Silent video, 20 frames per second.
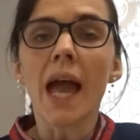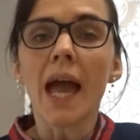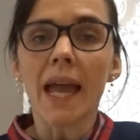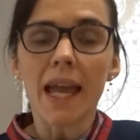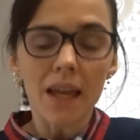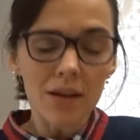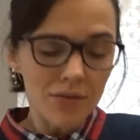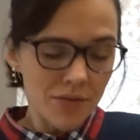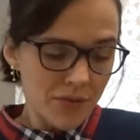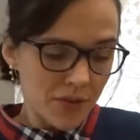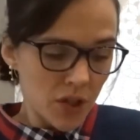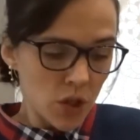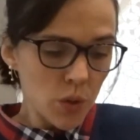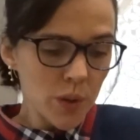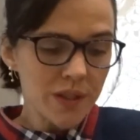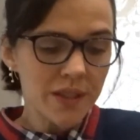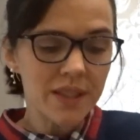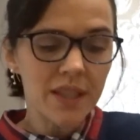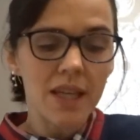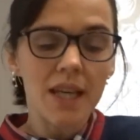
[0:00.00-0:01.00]
if you
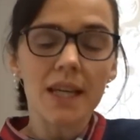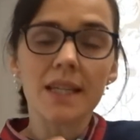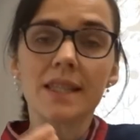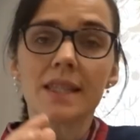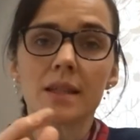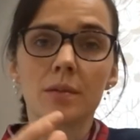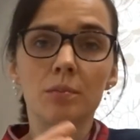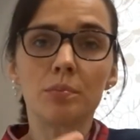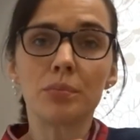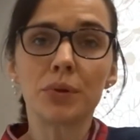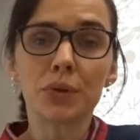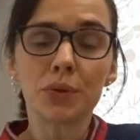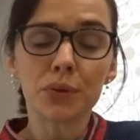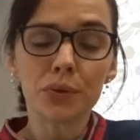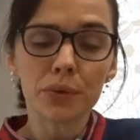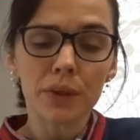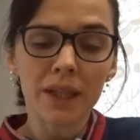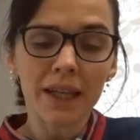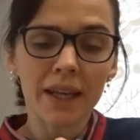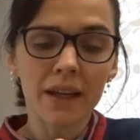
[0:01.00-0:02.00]
see some
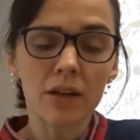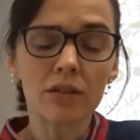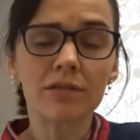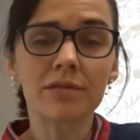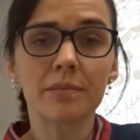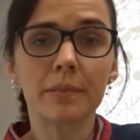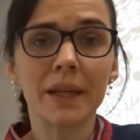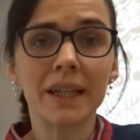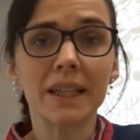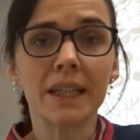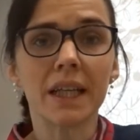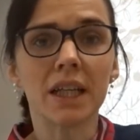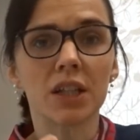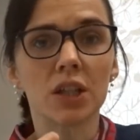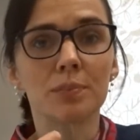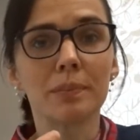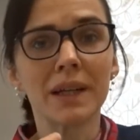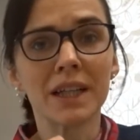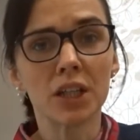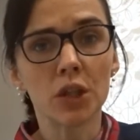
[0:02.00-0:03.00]
pooling of milk
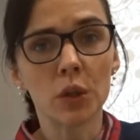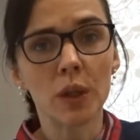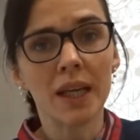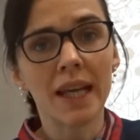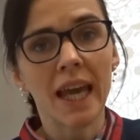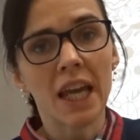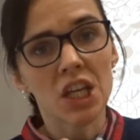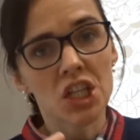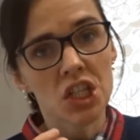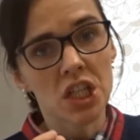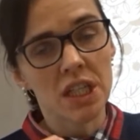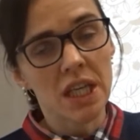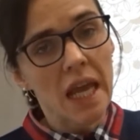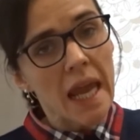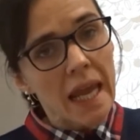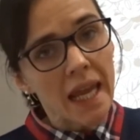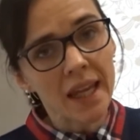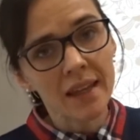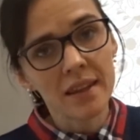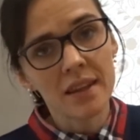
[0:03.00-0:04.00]
and milk collection
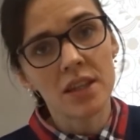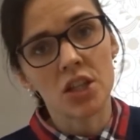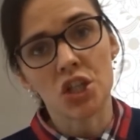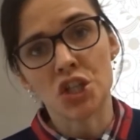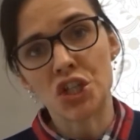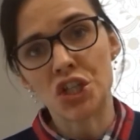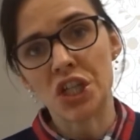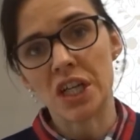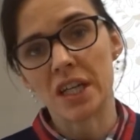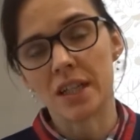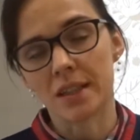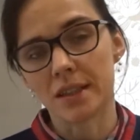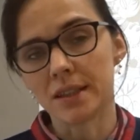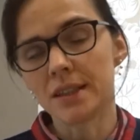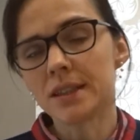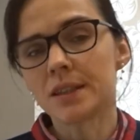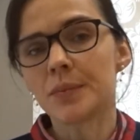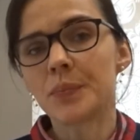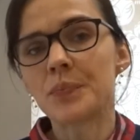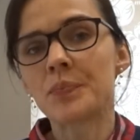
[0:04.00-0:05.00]
in the
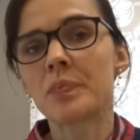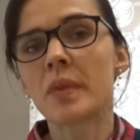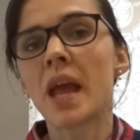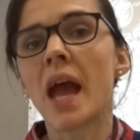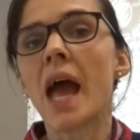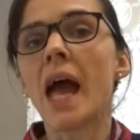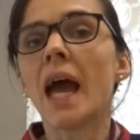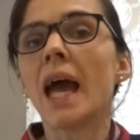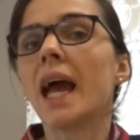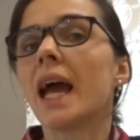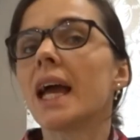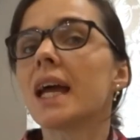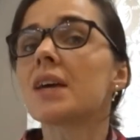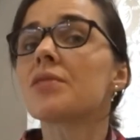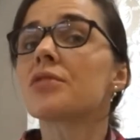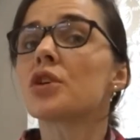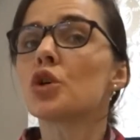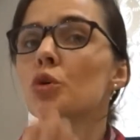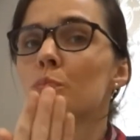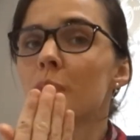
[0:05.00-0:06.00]
shield,
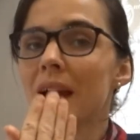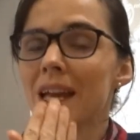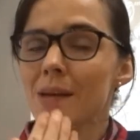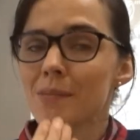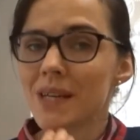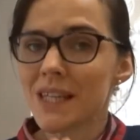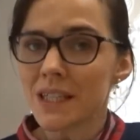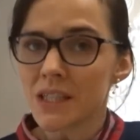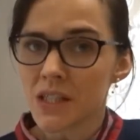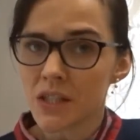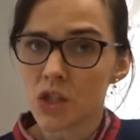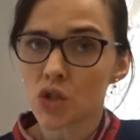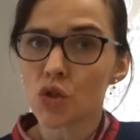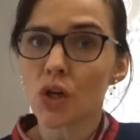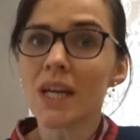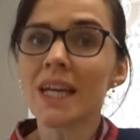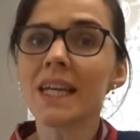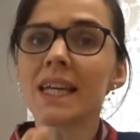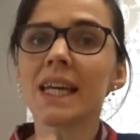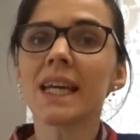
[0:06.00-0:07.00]
if your baby is
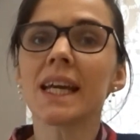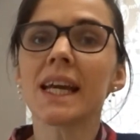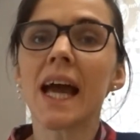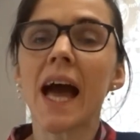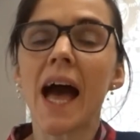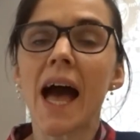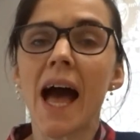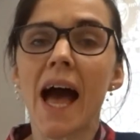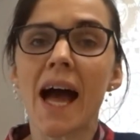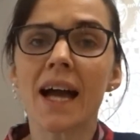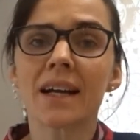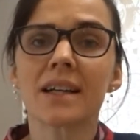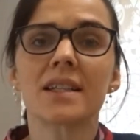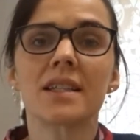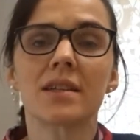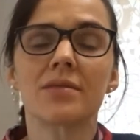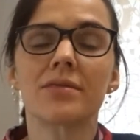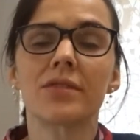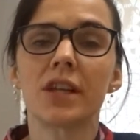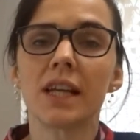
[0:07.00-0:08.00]
drinking
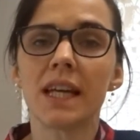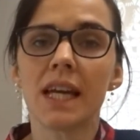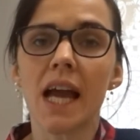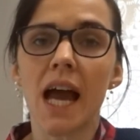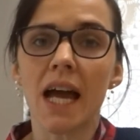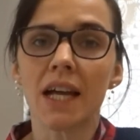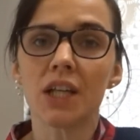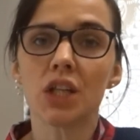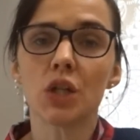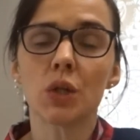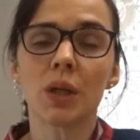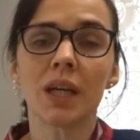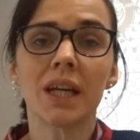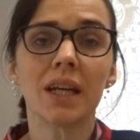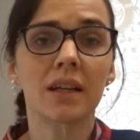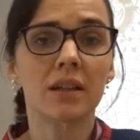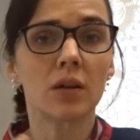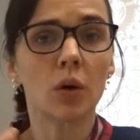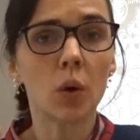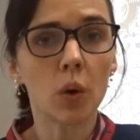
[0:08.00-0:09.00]
actively and you
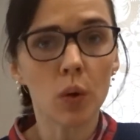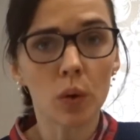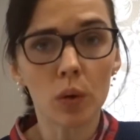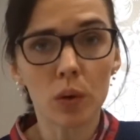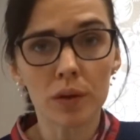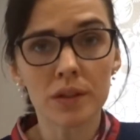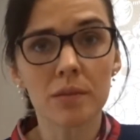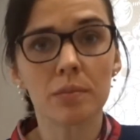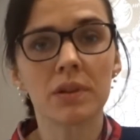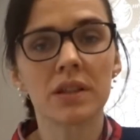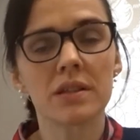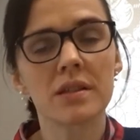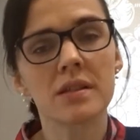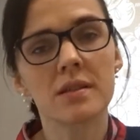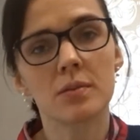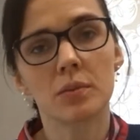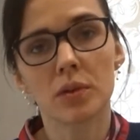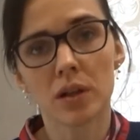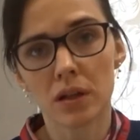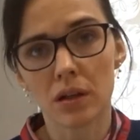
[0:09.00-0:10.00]
hear audible
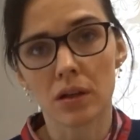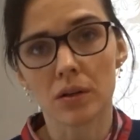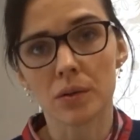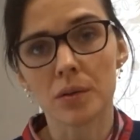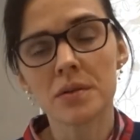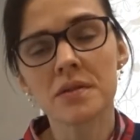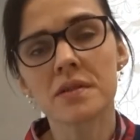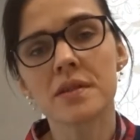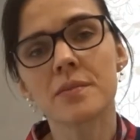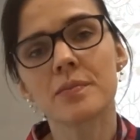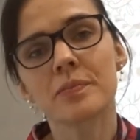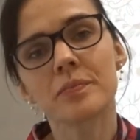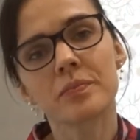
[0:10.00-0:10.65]
swallows.